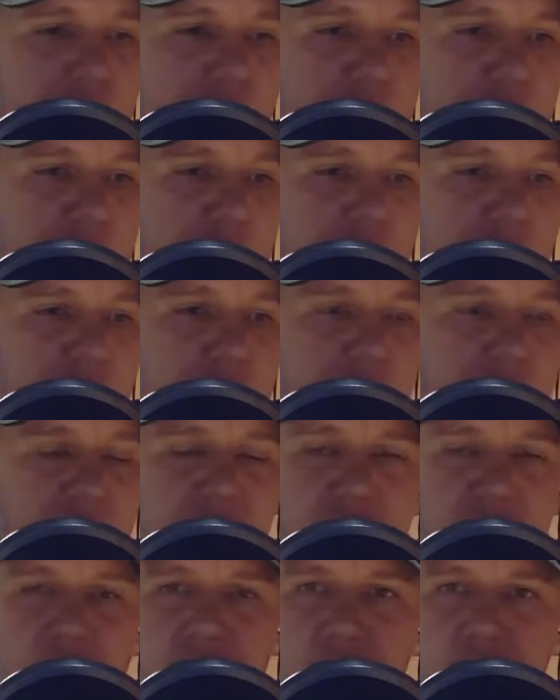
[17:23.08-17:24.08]

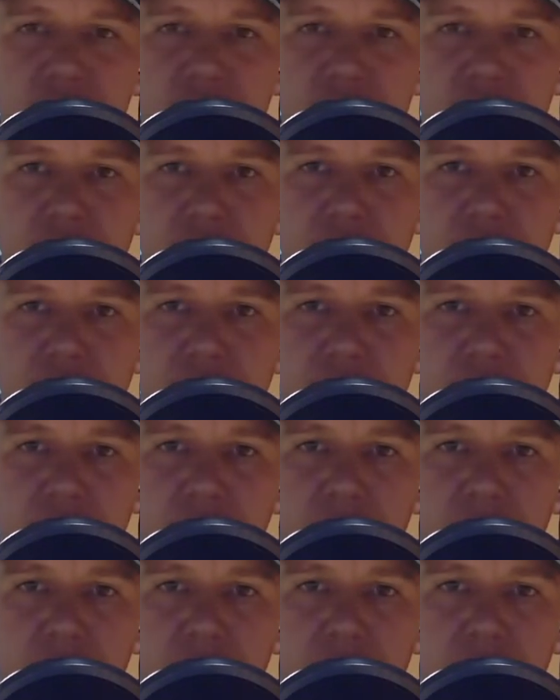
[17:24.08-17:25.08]

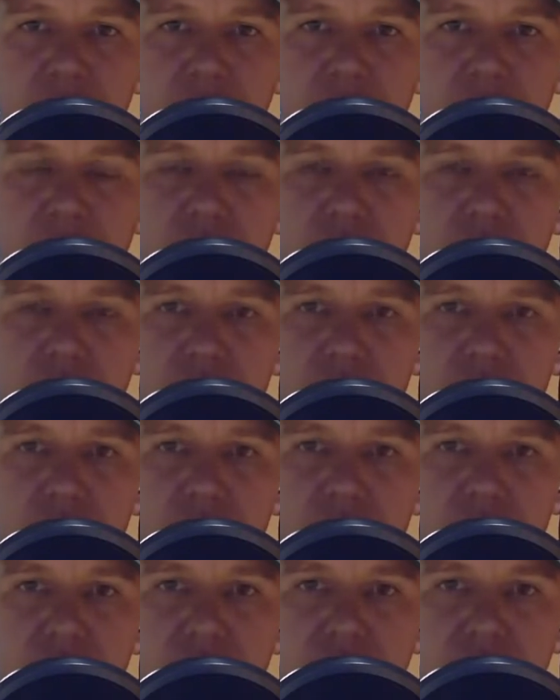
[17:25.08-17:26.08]

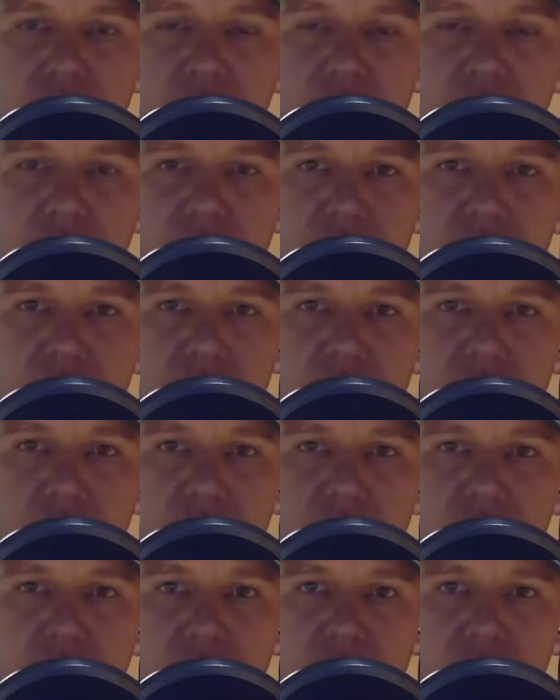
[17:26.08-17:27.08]

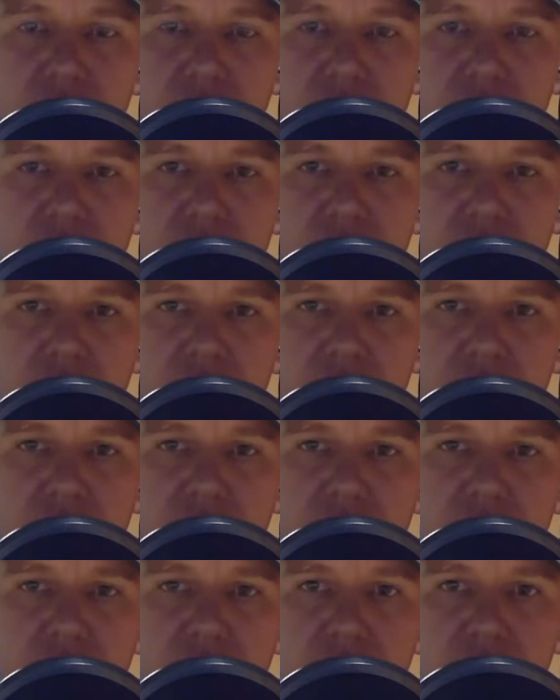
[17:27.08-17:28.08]

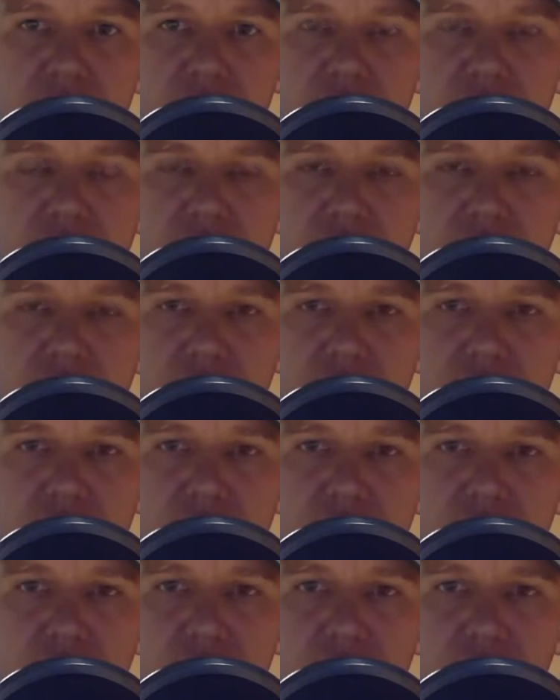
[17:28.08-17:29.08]

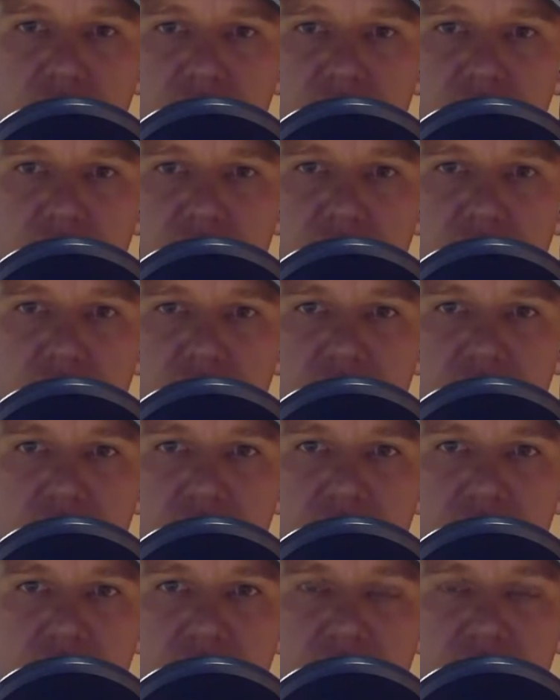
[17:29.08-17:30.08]

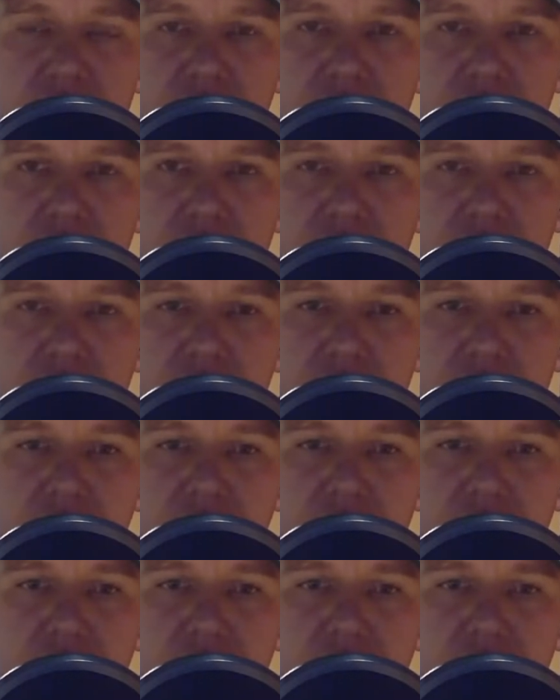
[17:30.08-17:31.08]
This person isn't speaking.